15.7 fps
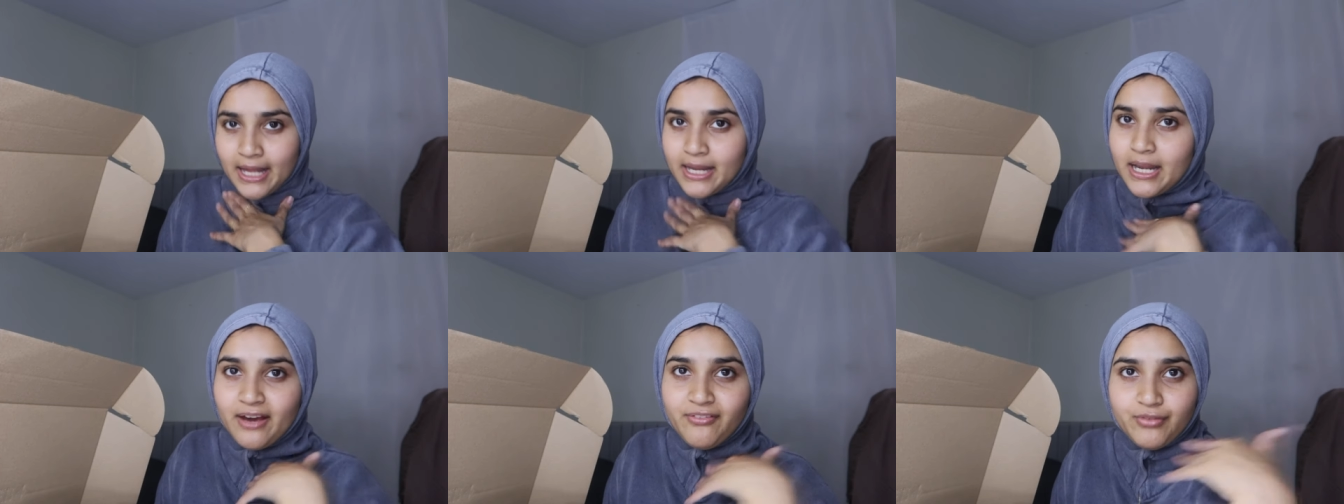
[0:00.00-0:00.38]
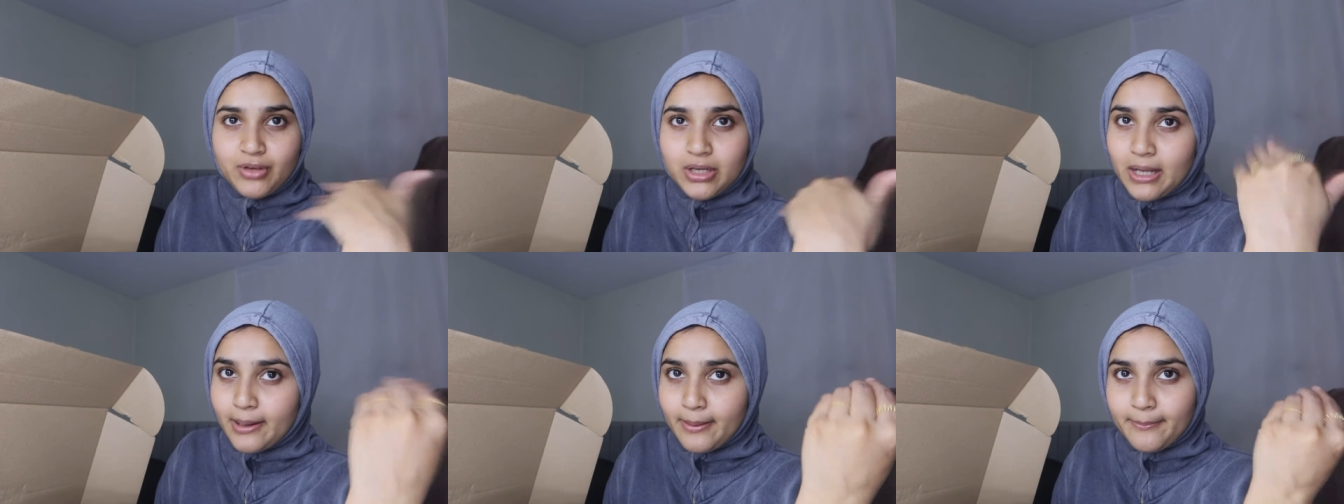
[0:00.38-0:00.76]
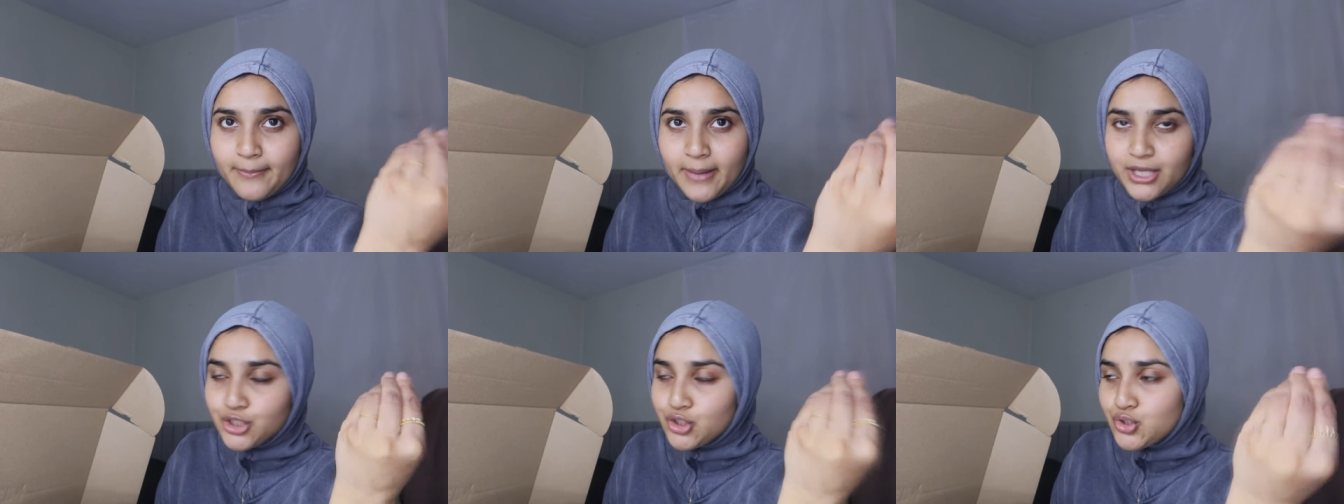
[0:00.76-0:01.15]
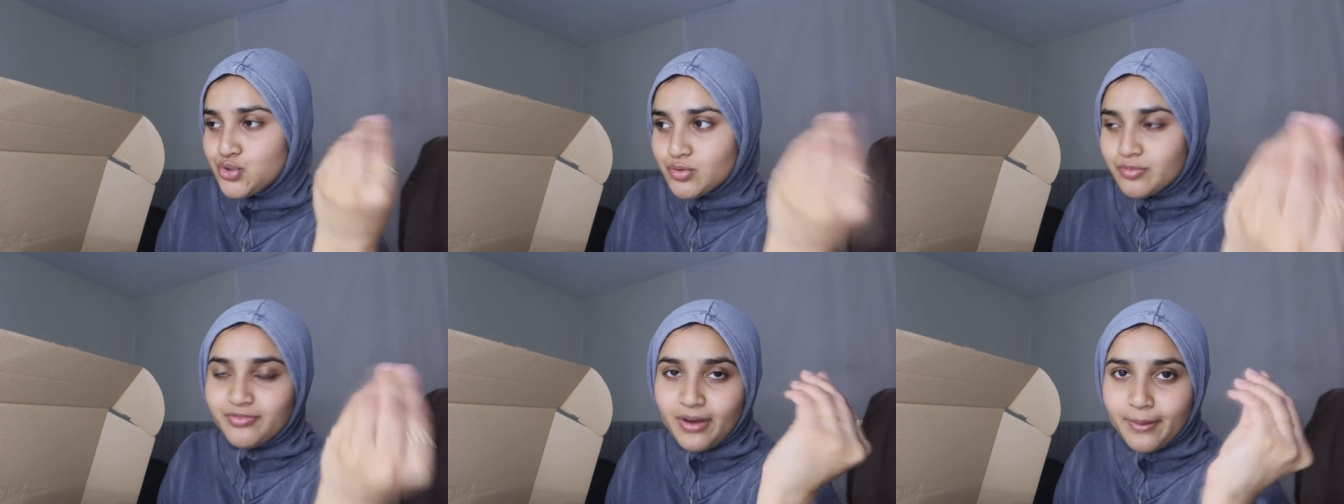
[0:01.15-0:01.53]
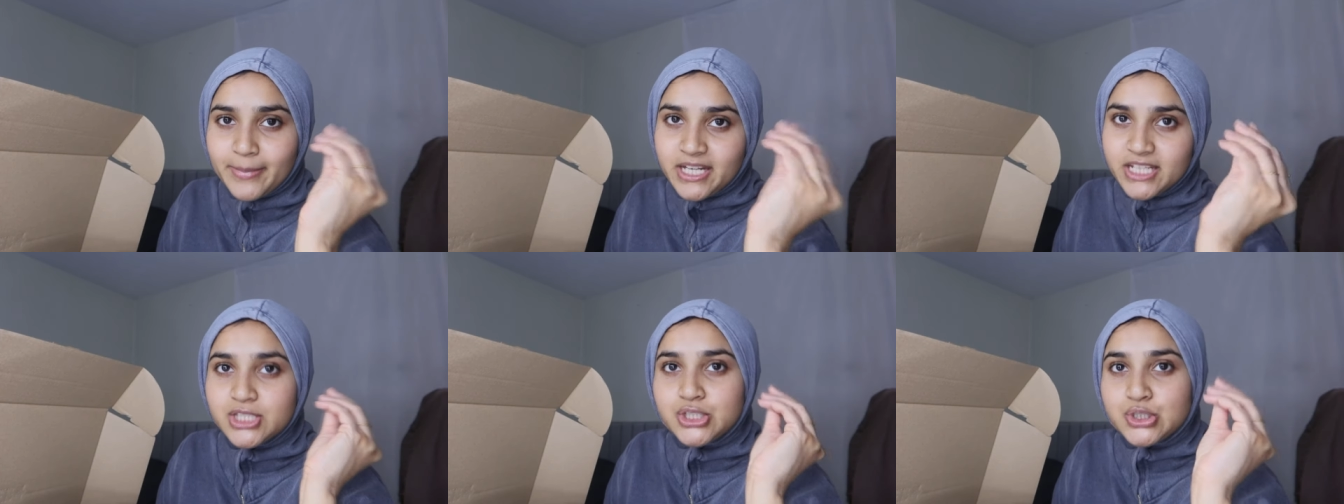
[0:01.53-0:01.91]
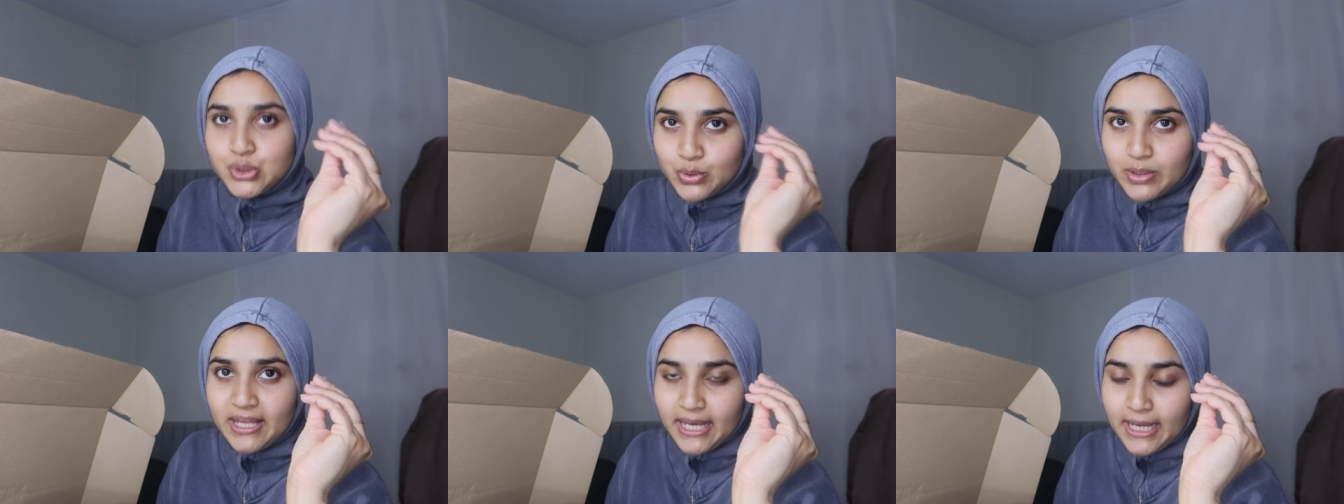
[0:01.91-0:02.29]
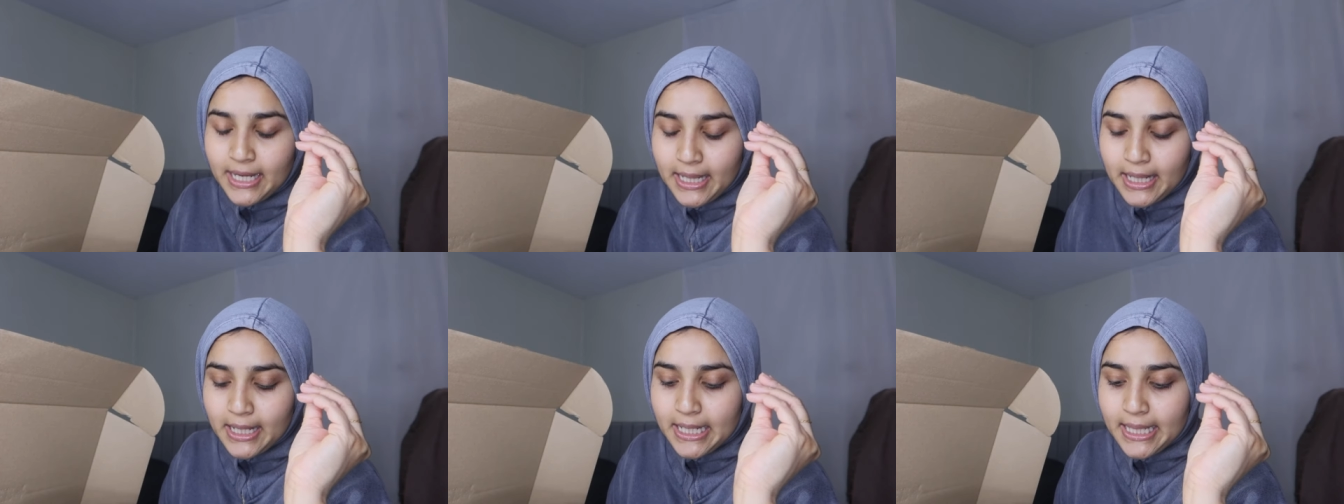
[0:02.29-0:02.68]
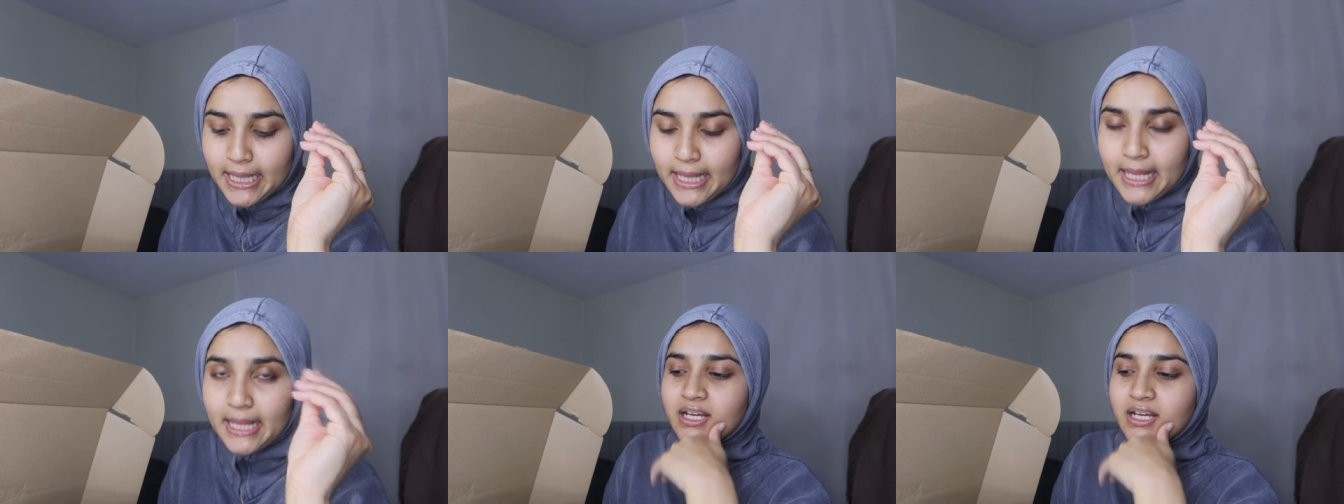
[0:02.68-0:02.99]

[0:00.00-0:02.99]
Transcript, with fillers: and I feel like my YouTube family is all there, okay?